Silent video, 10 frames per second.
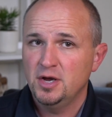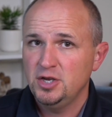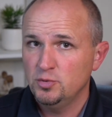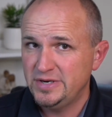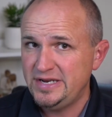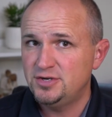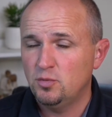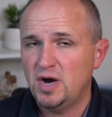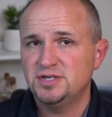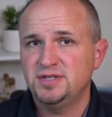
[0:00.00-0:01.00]
you will need to
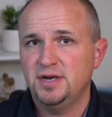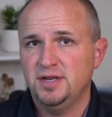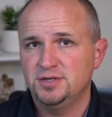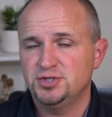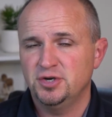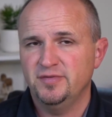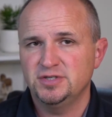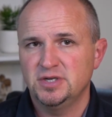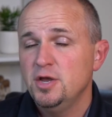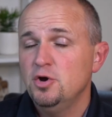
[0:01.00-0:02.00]
watch that in-service.